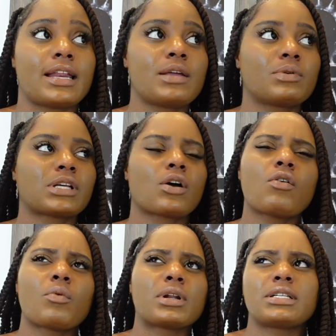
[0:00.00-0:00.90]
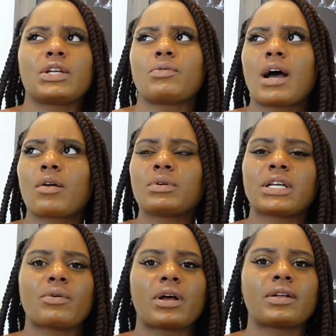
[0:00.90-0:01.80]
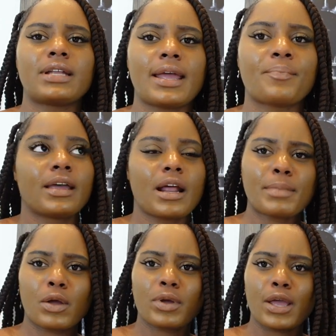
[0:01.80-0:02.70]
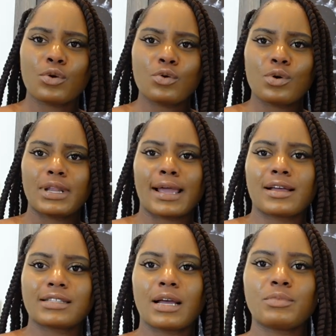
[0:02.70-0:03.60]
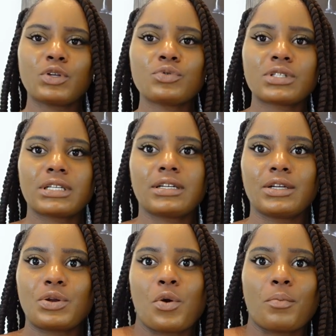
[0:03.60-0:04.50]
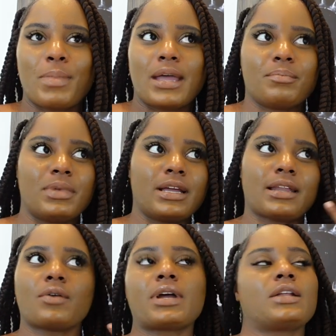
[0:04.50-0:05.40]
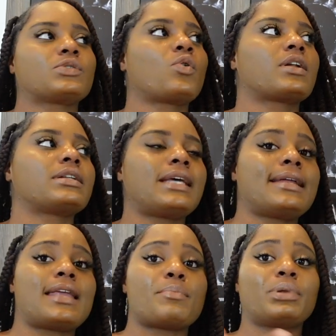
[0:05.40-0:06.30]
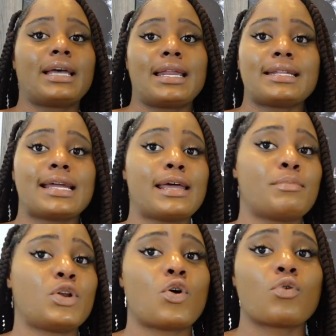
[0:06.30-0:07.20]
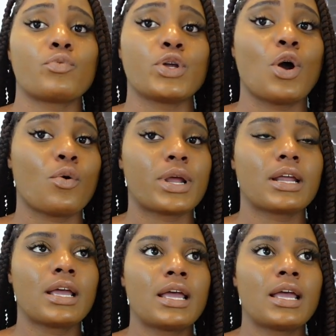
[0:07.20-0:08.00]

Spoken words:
He was like, oh, I want to take you out, I want to take you on a date. And I'm like, okay, cool. Like, because I'm used to, you know, men being like, okay, let's go on a date. They plan it, they let me know where we're going.